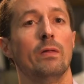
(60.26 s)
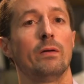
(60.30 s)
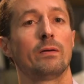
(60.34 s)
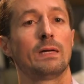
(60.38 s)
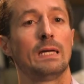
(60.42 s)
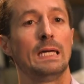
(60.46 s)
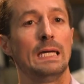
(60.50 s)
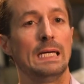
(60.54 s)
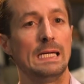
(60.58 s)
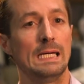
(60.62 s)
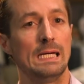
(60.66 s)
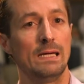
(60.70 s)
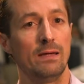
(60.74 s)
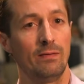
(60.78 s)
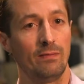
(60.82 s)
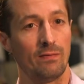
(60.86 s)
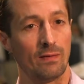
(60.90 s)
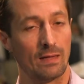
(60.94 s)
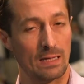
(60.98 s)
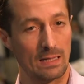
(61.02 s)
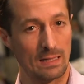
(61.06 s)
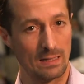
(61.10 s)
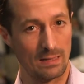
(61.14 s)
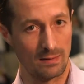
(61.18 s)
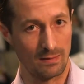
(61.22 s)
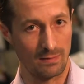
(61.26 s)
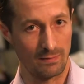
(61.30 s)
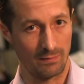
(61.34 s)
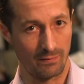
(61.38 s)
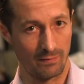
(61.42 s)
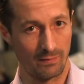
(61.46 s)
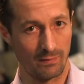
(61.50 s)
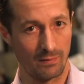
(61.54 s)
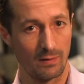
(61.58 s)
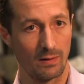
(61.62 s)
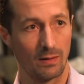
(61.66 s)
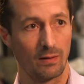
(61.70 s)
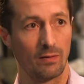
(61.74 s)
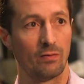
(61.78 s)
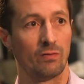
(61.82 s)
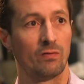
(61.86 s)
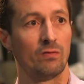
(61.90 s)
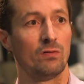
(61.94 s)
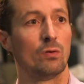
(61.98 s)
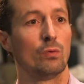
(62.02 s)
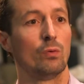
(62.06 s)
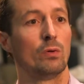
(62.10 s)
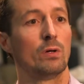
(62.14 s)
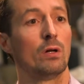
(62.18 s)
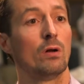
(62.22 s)
of the keys is is
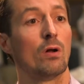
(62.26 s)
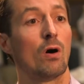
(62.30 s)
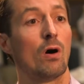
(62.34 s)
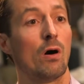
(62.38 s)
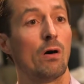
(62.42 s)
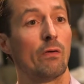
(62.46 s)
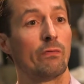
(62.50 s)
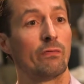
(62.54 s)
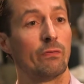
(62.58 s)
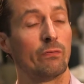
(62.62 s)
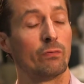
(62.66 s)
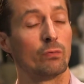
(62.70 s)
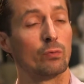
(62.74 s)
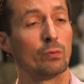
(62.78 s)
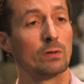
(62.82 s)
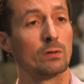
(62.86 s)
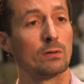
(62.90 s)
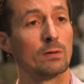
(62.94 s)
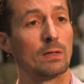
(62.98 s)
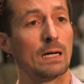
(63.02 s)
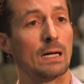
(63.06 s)
doing it off of real